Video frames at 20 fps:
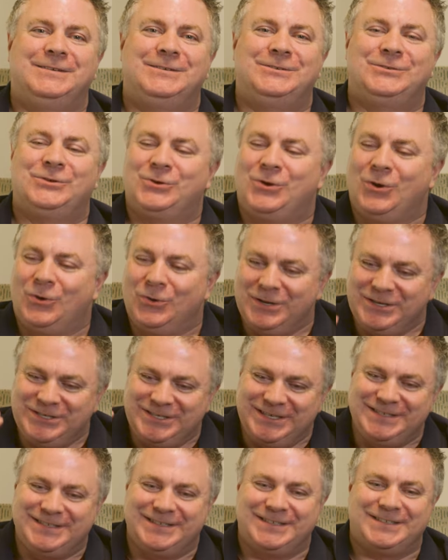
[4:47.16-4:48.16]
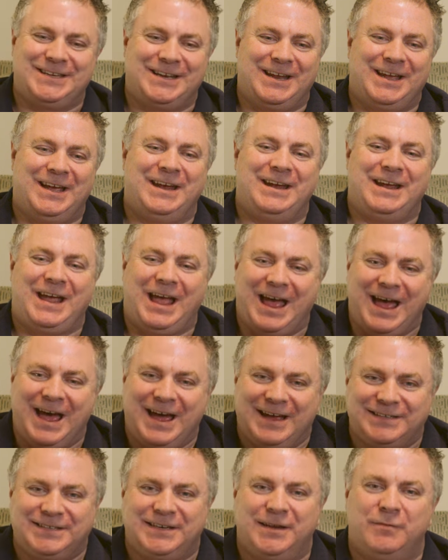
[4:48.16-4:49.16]
So go to Jesus today,
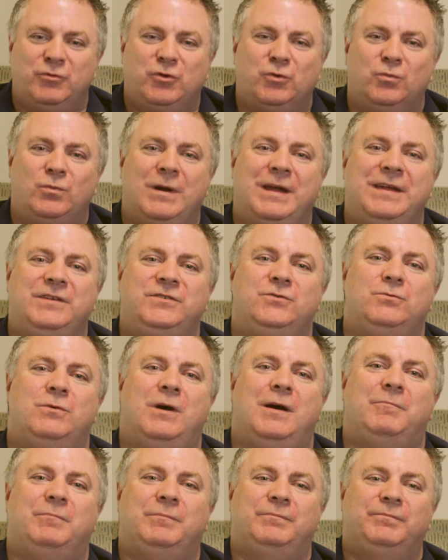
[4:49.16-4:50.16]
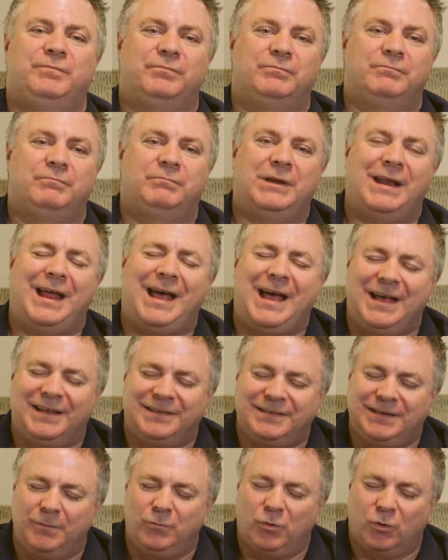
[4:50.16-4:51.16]
ask Him to raise you up but
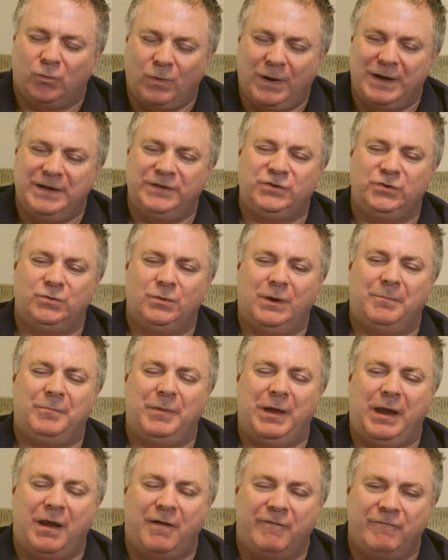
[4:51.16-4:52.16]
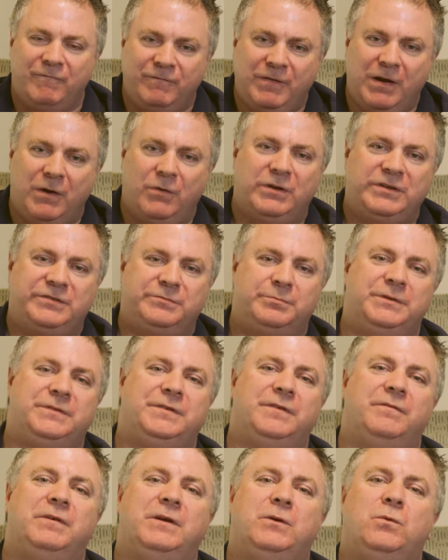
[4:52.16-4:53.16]
ask Him to raise you up in a very
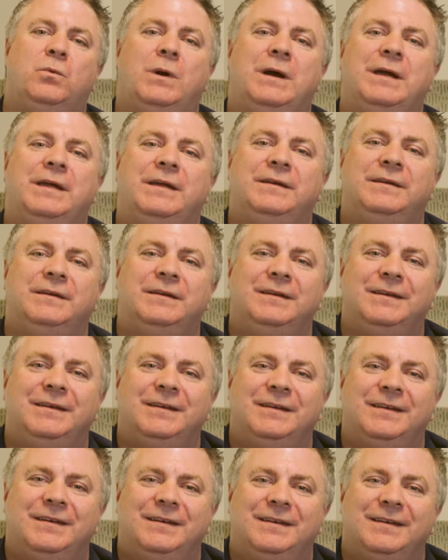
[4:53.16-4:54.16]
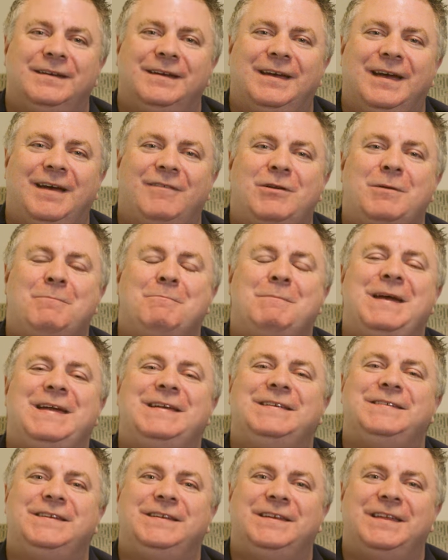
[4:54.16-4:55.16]
specific way. Have an
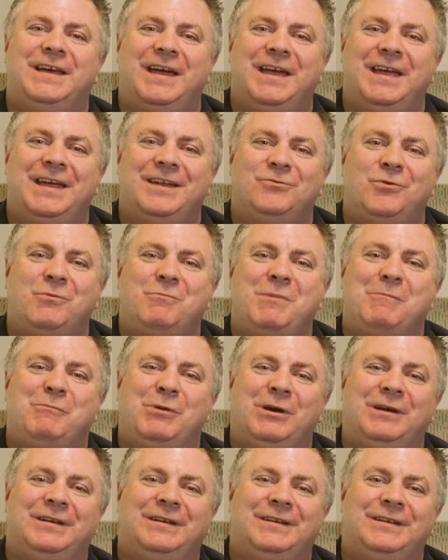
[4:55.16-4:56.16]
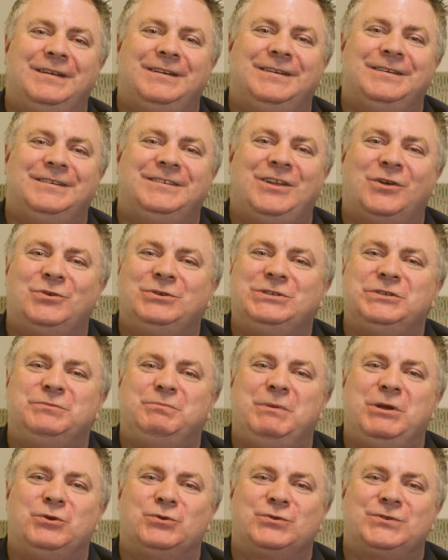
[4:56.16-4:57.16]
amazing day, and remember don't
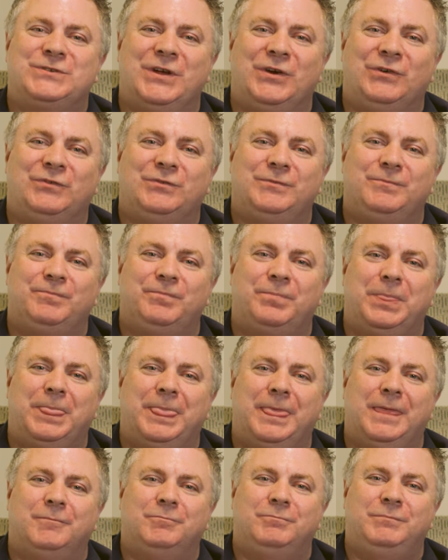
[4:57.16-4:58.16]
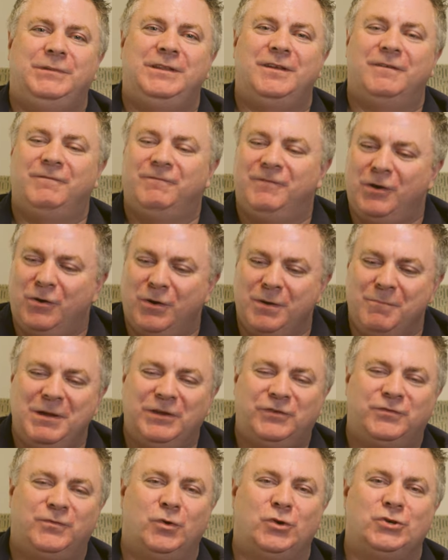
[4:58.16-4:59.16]
just be yourself, be the very
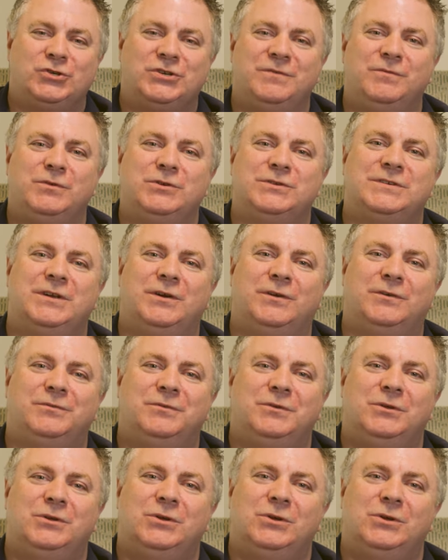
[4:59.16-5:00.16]
best version of yourself,